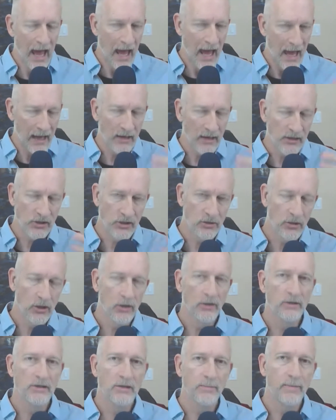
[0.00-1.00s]
And as you
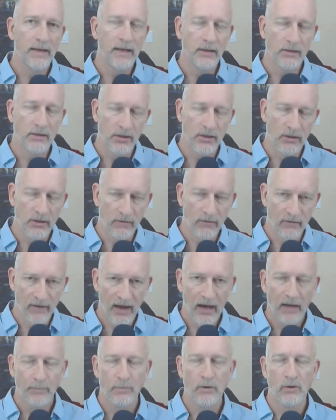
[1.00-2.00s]
learn to
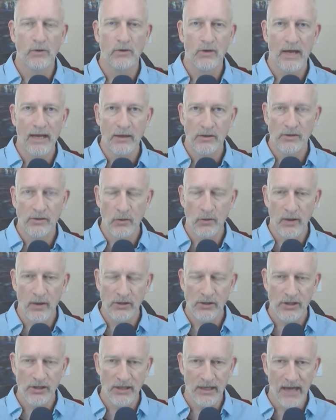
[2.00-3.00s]
develop your
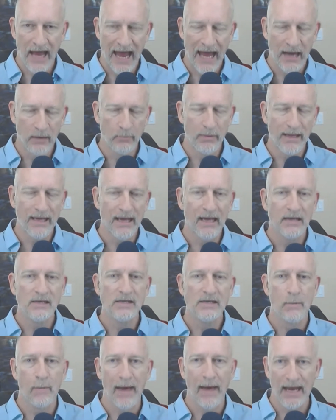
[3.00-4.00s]
intuition and begin
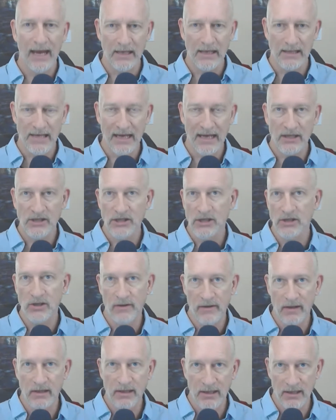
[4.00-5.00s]
to pay attention
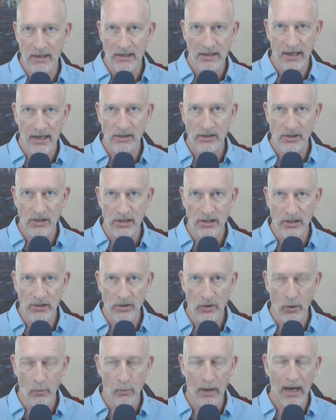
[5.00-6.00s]
to the sensations in
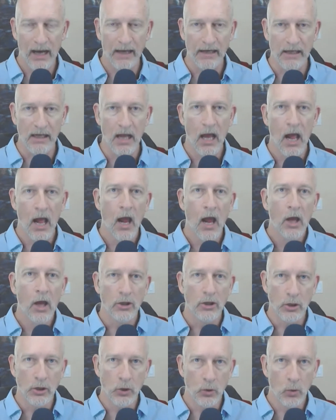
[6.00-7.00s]
your body,
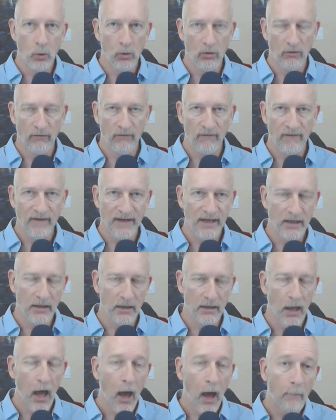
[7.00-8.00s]
you will
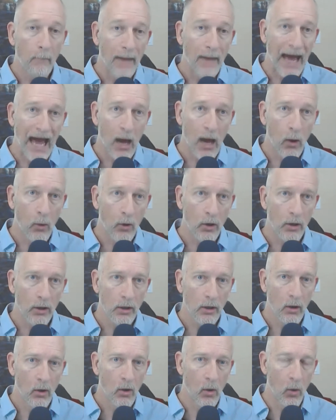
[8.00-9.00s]
feel
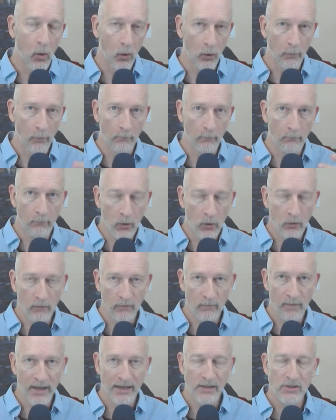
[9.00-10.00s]
power or
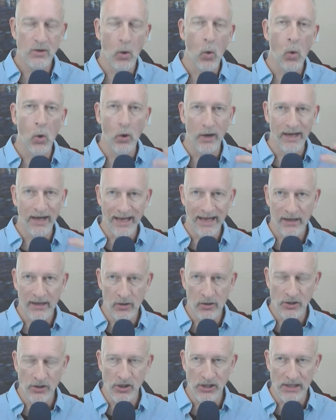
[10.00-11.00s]
movement or
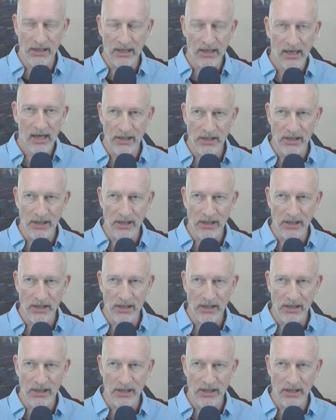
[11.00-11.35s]
energy